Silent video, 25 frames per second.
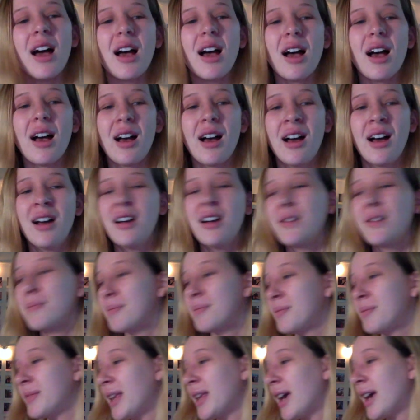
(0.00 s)

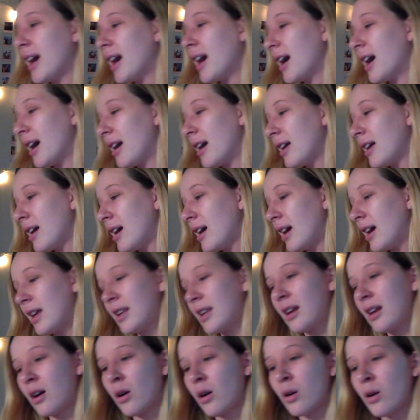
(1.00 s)
Um,
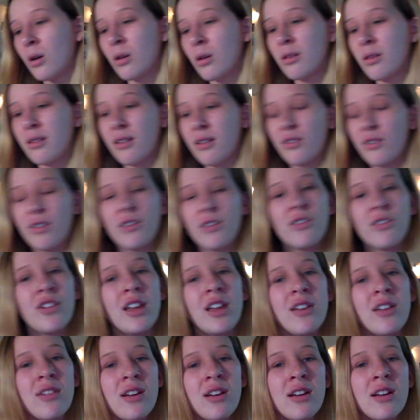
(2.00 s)
and they're all different
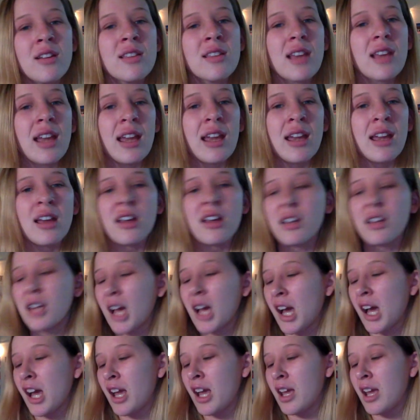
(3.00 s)
flavors, and
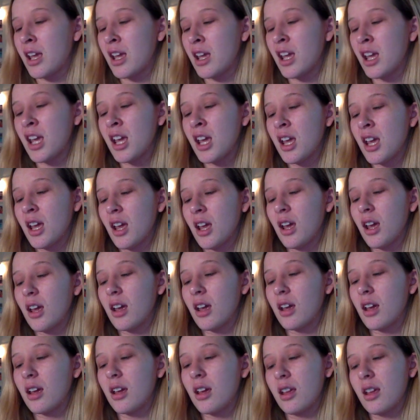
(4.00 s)
I
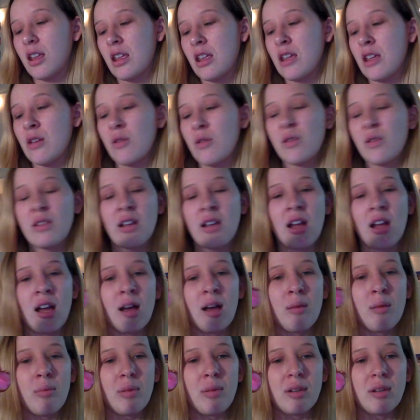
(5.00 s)
use
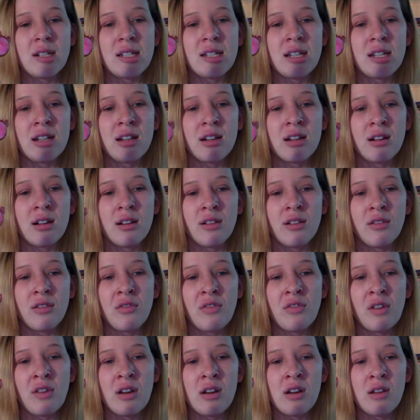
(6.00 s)
up Tigger
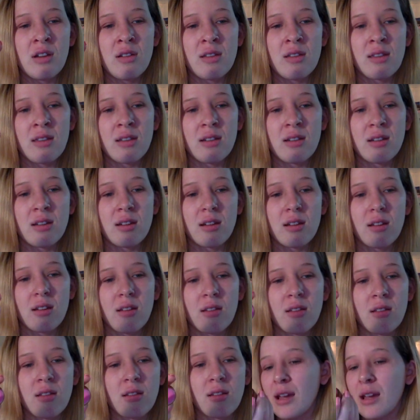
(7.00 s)
first
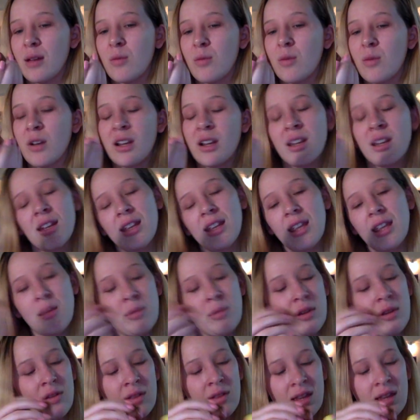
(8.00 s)
I wanted to
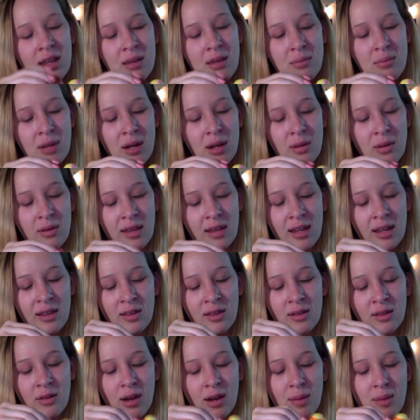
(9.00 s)
keep using it, but it was like
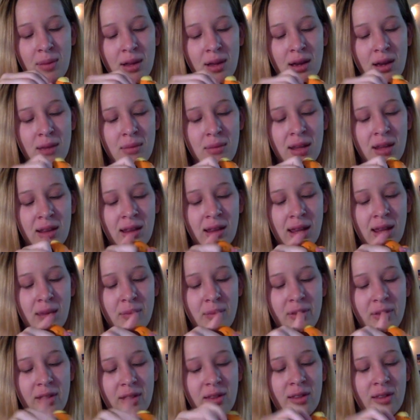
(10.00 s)
scraping on my
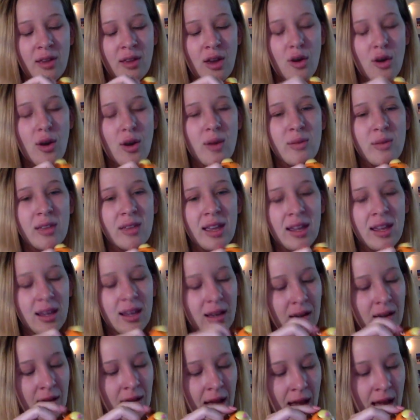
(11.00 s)
lips. So I was
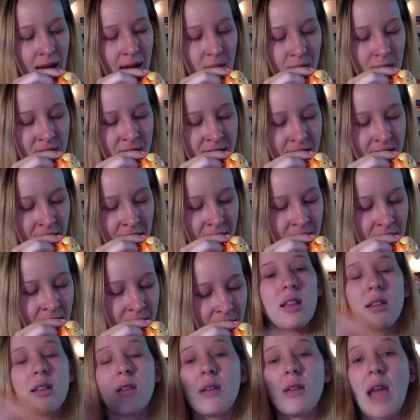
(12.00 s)
like, okay, we're
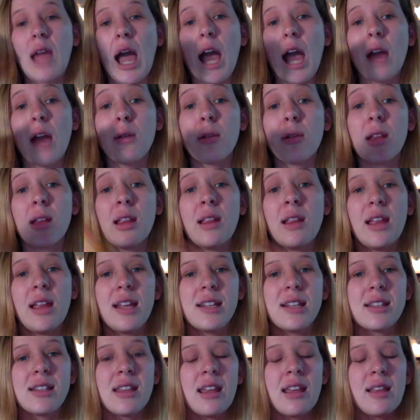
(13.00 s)
done. So yeah, I really
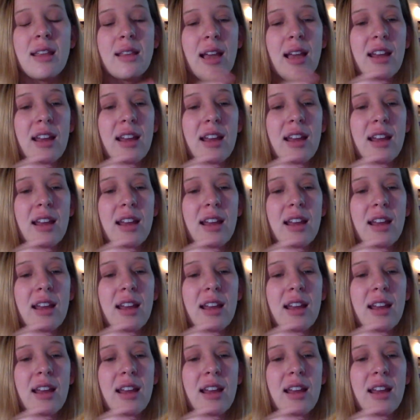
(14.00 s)
liked this.